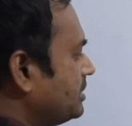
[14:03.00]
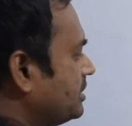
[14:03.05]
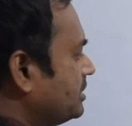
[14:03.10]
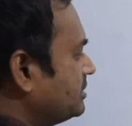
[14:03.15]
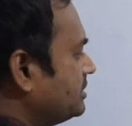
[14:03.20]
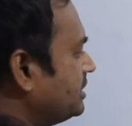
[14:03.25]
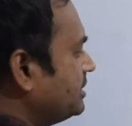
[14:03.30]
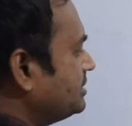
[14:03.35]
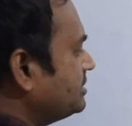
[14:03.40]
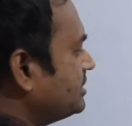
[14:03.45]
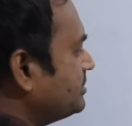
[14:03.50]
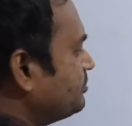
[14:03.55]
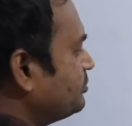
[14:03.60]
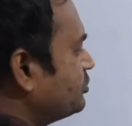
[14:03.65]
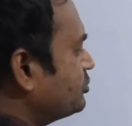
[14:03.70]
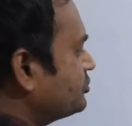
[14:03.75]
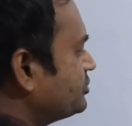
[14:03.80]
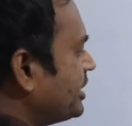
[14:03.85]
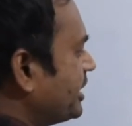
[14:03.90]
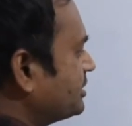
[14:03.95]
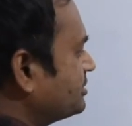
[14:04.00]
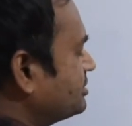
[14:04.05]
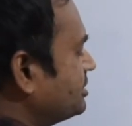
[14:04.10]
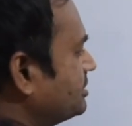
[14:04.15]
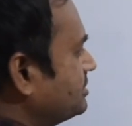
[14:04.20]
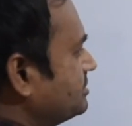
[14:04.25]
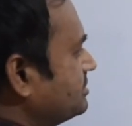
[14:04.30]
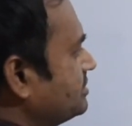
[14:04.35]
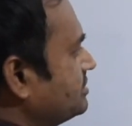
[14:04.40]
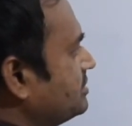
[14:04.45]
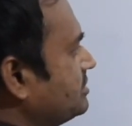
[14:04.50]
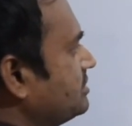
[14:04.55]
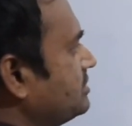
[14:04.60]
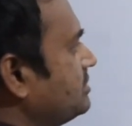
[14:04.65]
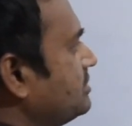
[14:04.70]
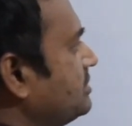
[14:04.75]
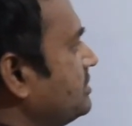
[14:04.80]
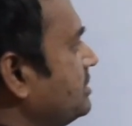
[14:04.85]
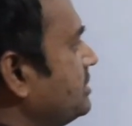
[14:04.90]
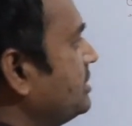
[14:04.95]
there is a projection.
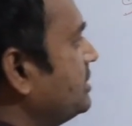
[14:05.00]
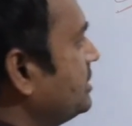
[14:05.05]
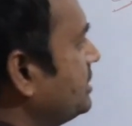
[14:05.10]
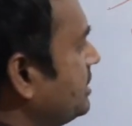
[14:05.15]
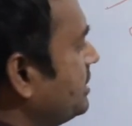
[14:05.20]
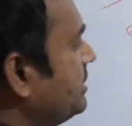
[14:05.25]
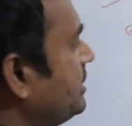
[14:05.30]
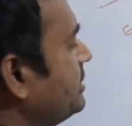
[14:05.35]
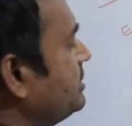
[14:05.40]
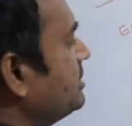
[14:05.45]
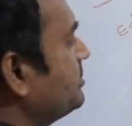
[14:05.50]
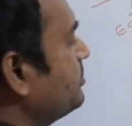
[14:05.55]
There is a